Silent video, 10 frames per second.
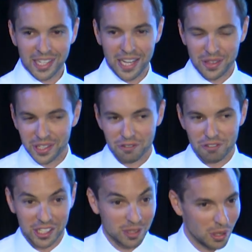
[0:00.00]
anything
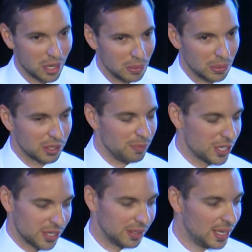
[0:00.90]
affected by a Royal
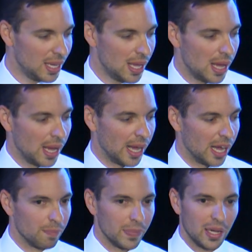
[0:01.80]
Commission.
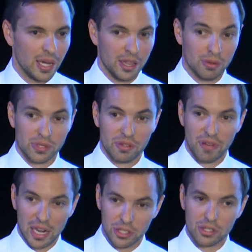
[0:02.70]
And it was the
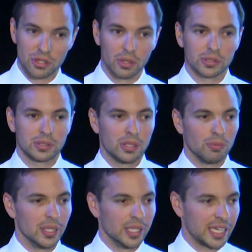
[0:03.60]
value stocks that
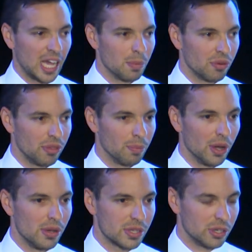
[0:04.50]
really came off the
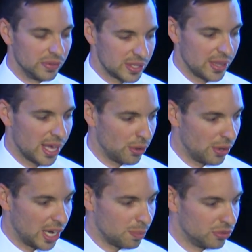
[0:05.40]
most, and obviously that
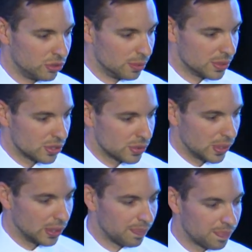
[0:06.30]
hurt our performance as
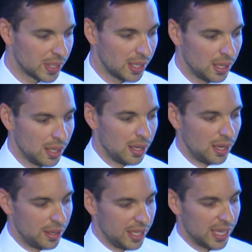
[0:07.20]
well.
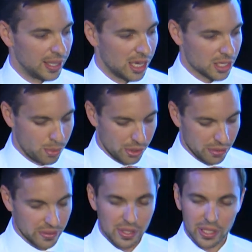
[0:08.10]
And then that last point,
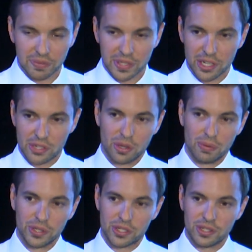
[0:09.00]
obviously, I've touched
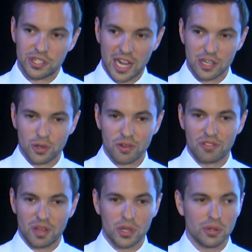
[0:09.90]
on, which in January and
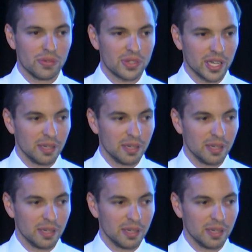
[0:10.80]
February,